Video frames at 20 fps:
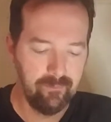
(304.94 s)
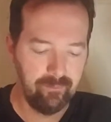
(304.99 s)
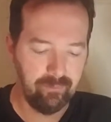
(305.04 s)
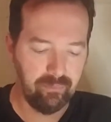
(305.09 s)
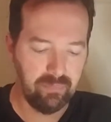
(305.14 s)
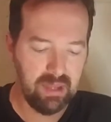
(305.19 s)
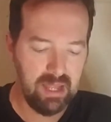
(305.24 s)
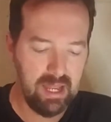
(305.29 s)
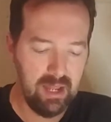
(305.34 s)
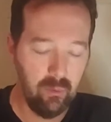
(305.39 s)

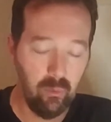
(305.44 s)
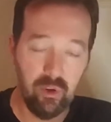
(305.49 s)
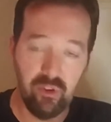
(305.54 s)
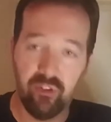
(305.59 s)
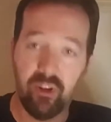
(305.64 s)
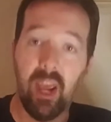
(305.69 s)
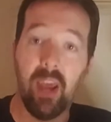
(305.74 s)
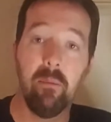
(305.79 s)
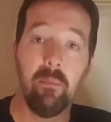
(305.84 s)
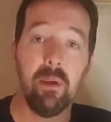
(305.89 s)
And
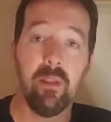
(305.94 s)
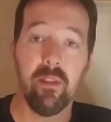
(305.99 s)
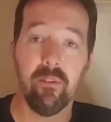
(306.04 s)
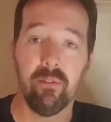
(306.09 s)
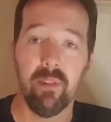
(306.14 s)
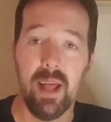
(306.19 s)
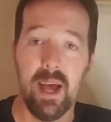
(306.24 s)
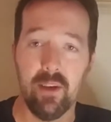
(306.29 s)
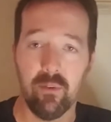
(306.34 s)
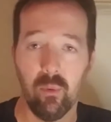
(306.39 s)
which gave me the
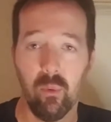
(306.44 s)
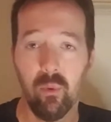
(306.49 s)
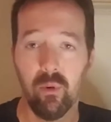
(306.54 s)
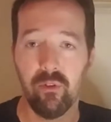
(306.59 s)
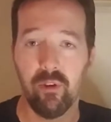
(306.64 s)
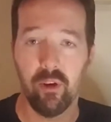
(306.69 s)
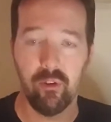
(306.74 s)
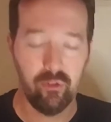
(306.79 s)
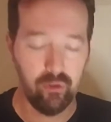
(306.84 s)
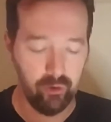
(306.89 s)
last one,
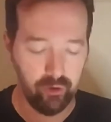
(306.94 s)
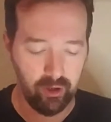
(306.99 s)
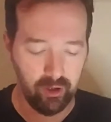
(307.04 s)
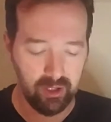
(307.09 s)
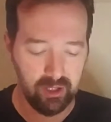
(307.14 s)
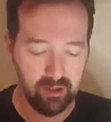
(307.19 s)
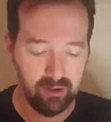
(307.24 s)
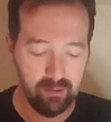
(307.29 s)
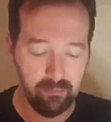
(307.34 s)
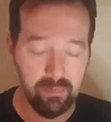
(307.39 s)
which I'll show you all
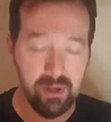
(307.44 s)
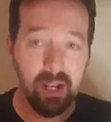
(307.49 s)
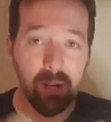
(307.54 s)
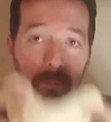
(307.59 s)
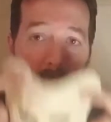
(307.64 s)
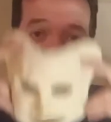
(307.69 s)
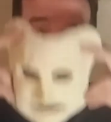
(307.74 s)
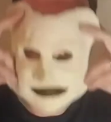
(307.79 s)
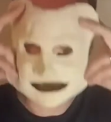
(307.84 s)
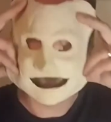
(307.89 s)
here in a minute.
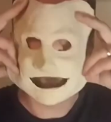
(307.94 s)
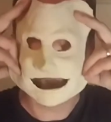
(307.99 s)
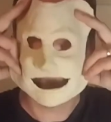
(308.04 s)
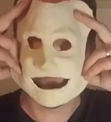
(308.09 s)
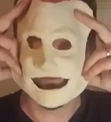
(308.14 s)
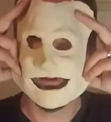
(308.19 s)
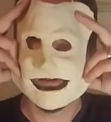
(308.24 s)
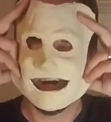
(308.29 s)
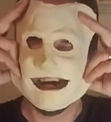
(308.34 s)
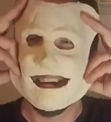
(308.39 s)
But yeah, this
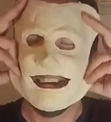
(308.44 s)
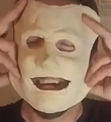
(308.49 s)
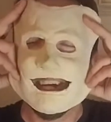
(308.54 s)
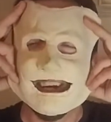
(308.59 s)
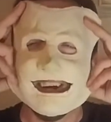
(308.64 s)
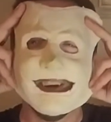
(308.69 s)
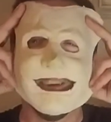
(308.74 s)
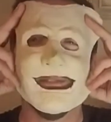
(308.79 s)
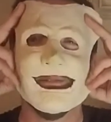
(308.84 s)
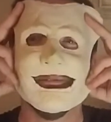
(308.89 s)
one right
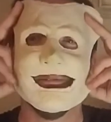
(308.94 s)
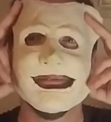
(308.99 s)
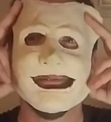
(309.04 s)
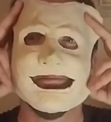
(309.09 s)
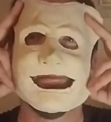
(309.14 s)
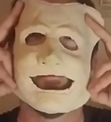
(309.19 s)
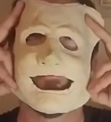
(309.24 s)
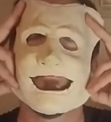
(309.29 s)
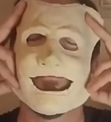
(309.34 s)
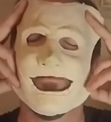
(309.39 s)
here
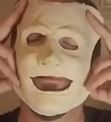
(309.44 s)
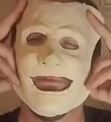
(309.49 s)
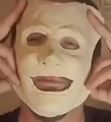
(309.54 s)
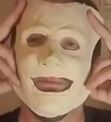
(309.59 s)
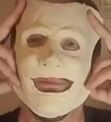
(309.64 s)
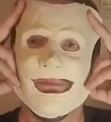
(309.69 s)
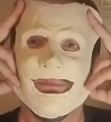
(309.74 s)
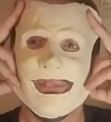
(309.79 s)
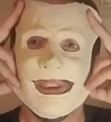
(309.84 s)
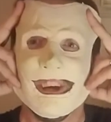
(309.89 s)

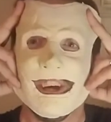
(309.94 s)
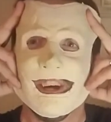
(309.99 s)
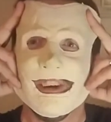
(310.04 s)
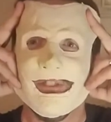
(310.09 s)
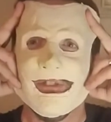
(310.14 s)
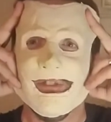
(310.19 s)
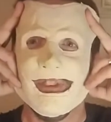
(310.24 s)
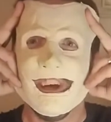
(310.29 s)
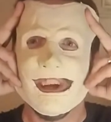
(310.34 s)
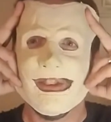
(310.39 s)

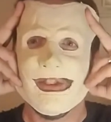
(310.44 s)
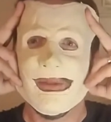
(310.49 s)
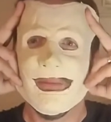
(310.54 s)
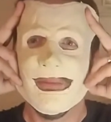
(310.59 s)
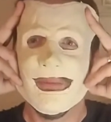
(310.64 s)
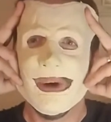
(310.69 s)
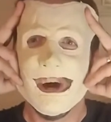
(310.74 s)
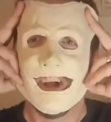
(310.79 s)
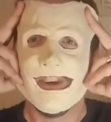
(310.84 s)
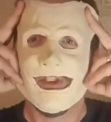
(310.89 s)
fits
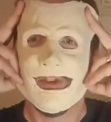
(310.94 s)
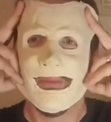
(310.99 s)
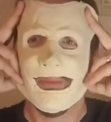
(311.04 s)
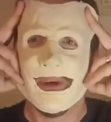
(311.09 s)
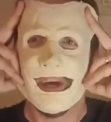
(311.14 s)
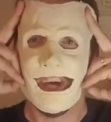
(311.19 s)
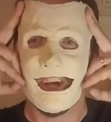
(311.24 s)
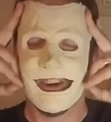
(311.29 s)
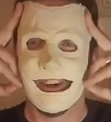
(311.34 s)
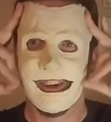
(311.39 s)
much
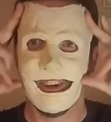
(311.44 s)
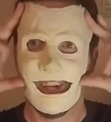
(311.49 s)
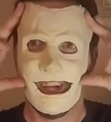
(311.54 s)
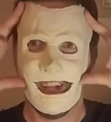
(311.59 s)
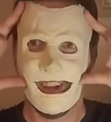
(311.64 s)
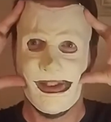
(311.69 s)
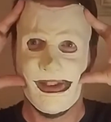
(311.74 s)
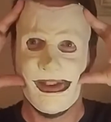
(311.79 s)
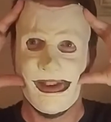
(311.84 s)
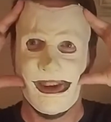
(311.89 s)
better.
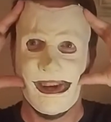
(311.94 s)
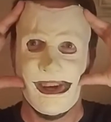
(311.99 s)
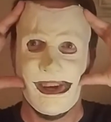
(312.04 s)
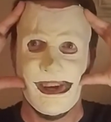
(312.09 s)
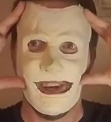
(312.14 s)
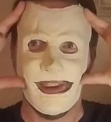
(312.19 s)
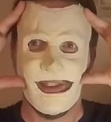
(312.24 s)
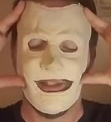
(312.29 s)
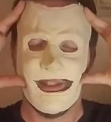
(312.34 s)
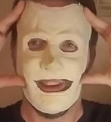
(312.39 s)
It
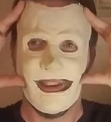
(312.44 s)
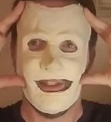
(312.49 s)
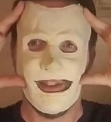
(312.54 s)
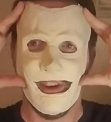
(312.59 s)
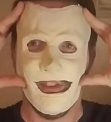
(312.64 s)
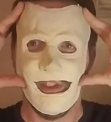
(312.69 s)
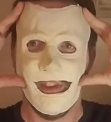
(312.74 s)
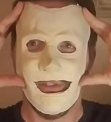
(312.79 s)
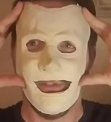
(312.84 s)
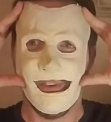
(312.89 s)
sits
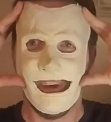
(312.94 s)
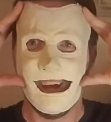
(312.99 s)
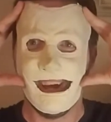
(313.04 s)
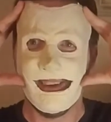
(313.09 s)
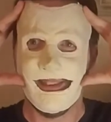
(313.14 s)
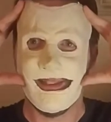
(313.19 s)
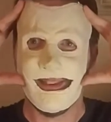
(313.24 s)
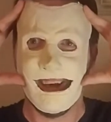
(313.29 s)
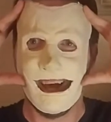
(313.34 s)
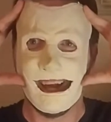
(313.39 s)
on the
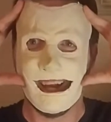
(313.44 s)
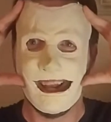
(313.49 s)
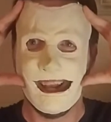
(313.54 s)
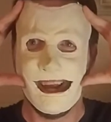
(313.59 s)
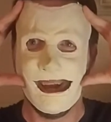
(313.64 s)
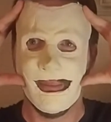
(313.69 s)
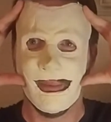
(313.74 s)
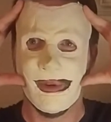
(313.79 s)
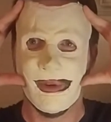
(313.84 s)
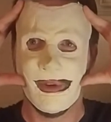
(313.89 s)
face. I can
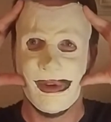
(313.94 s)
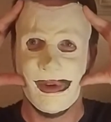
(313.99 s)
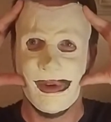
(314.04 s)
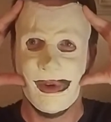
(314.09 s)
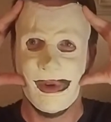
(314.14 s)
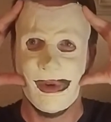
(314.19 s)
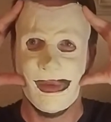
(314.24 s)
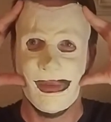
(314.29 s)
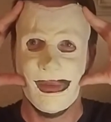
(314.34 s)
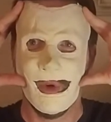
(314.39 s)
able
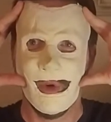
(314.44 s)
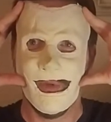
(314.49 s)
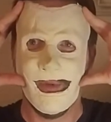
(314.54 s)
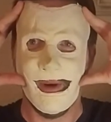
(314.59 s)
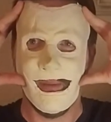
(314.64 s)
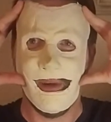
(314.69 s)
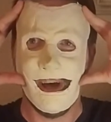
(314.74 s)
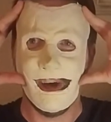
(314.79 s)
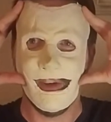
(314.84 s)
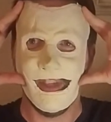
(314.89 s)
to move
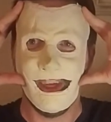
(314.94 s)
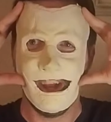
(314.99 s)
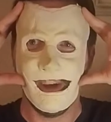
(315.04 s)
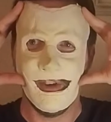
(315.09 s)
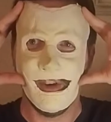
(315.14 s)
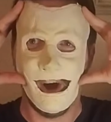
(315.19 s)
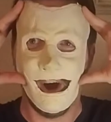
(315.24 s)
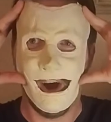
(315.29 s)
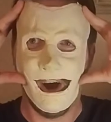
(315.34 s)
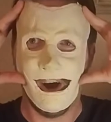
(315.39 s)
my mouth and
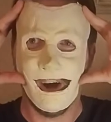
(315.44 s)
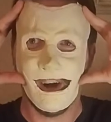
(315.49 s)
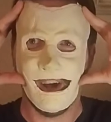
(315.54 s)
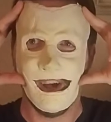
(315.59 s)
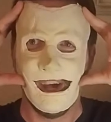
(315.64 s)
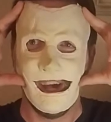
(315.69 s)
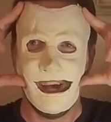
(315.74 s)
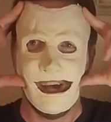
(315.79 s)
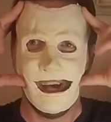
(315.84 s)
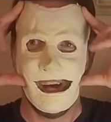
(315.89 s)
talk.
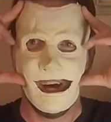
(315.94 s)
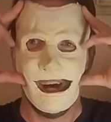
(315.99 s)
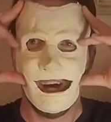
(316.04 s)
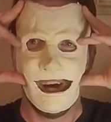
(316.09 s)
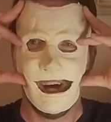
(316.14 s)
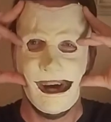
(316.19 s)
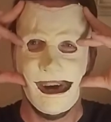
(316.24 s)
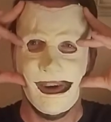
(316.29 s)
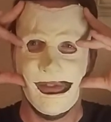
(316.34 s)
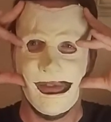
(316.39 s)

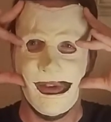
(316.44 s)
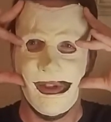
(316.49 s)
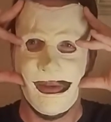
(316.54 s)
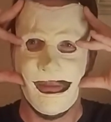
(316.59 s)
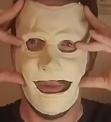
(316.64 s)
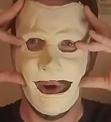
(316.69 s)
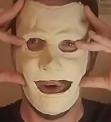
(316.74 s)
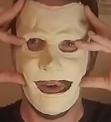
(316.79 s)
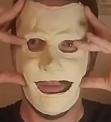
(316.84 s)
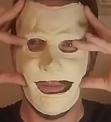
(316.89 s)
For the
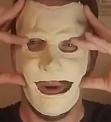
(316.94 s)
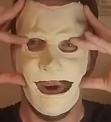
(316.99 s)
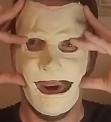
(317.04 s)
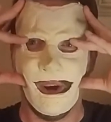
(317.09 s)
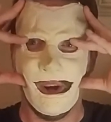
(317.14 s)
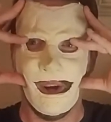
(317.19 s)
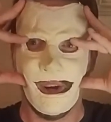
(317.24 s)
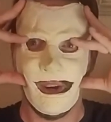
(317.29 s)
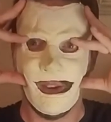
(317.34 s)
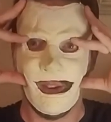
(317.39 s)
most
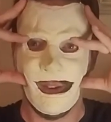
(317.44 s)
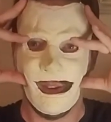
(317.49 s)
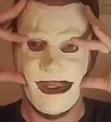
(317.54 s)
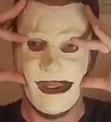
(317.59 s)
part,